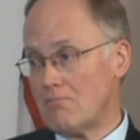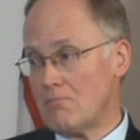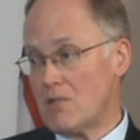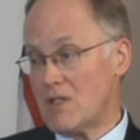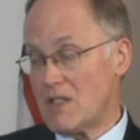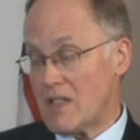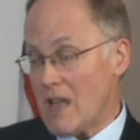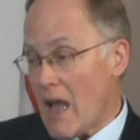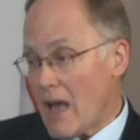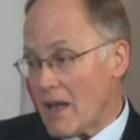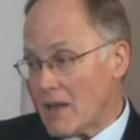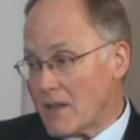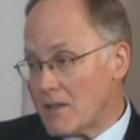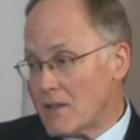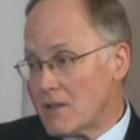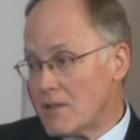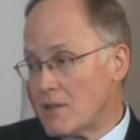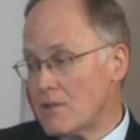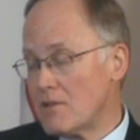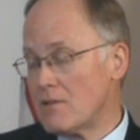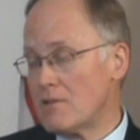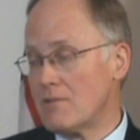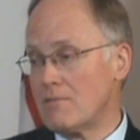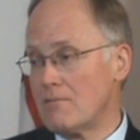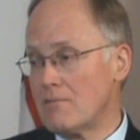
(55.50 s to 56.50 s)

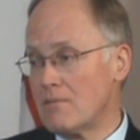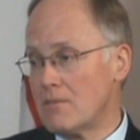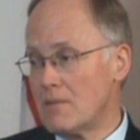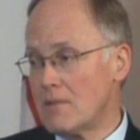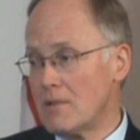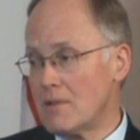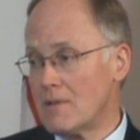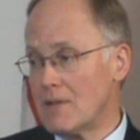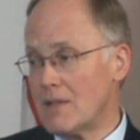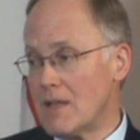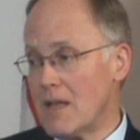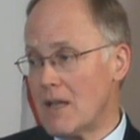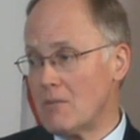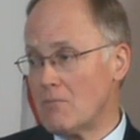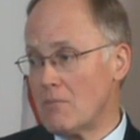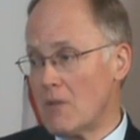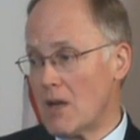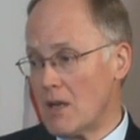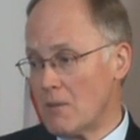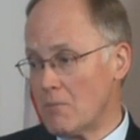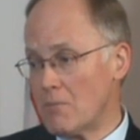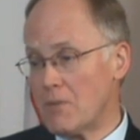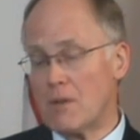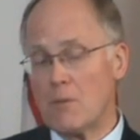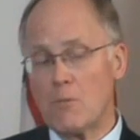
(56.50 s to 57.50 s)
status, that
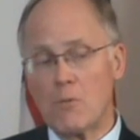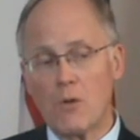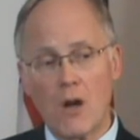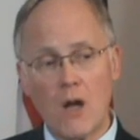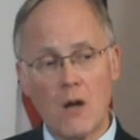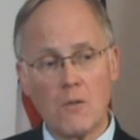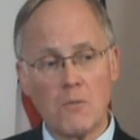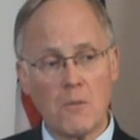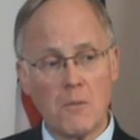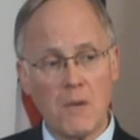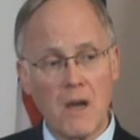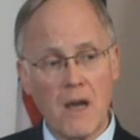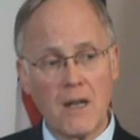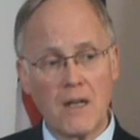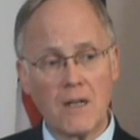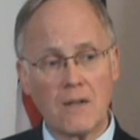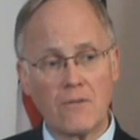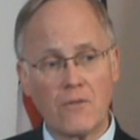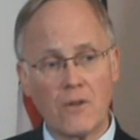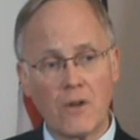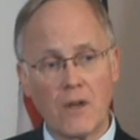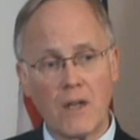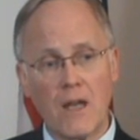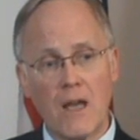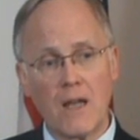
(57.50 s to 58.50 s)
might be problematic
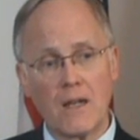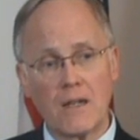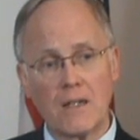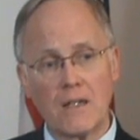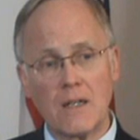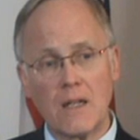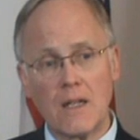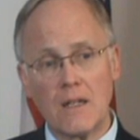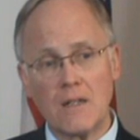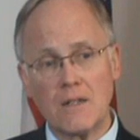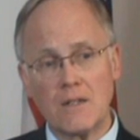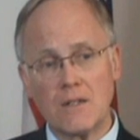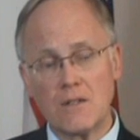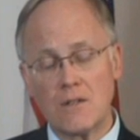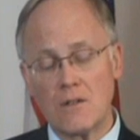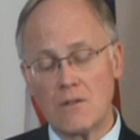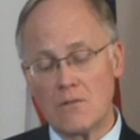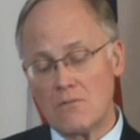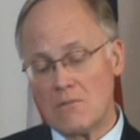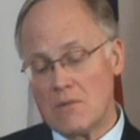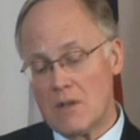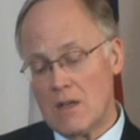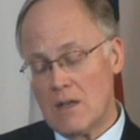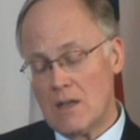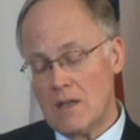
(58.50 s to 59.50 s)
for candidates. So
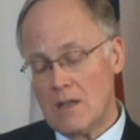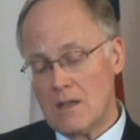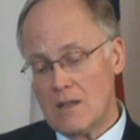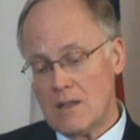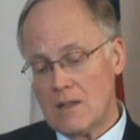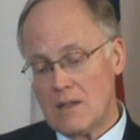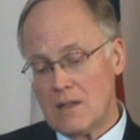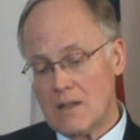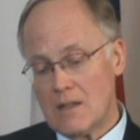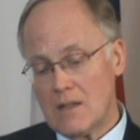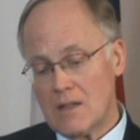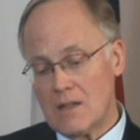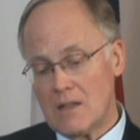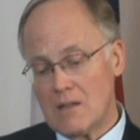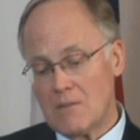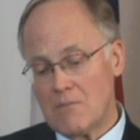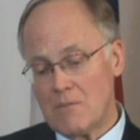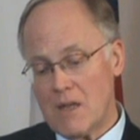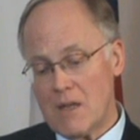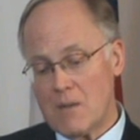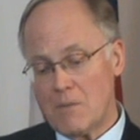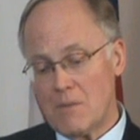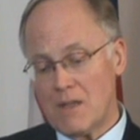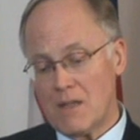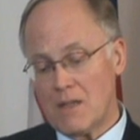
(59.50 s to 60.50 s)

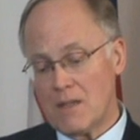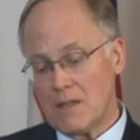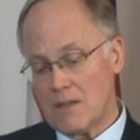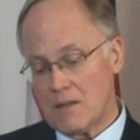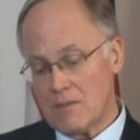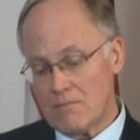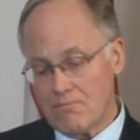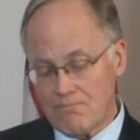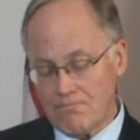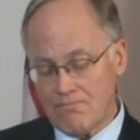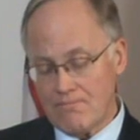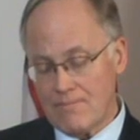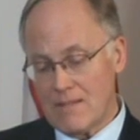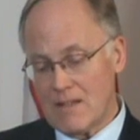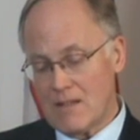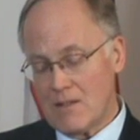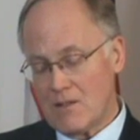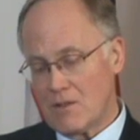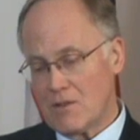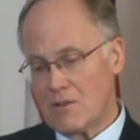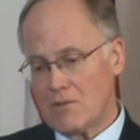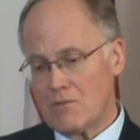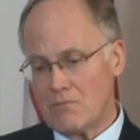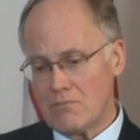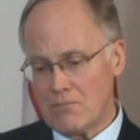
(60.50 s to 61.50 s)
maybe
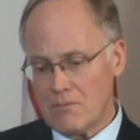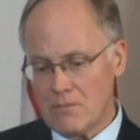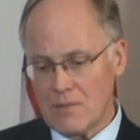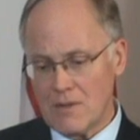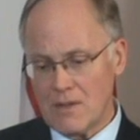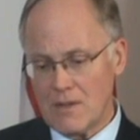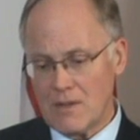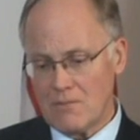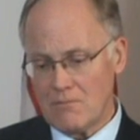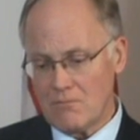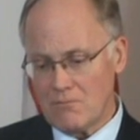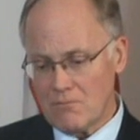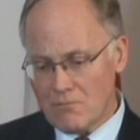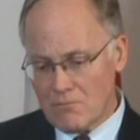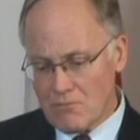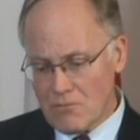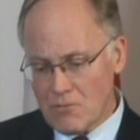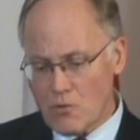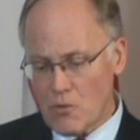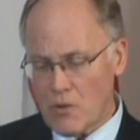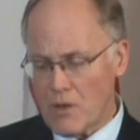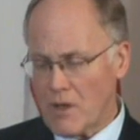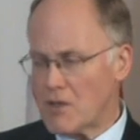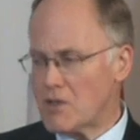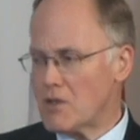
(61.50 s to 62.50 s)

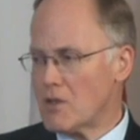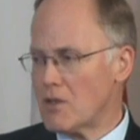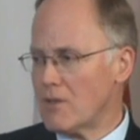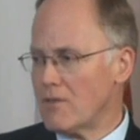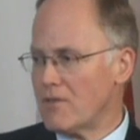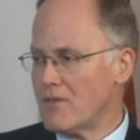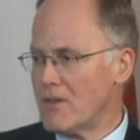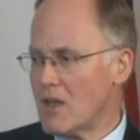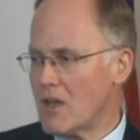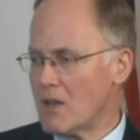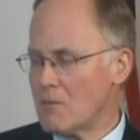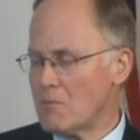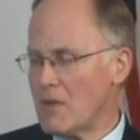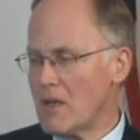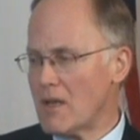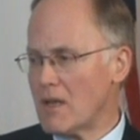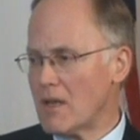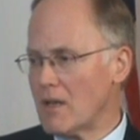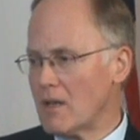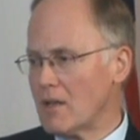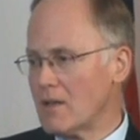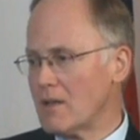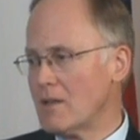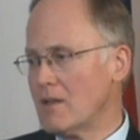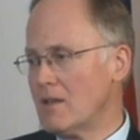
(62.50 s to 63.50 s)
the tradition of not
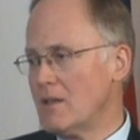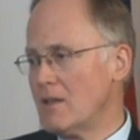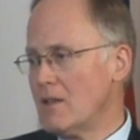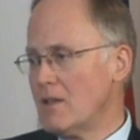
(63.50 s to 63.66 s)
making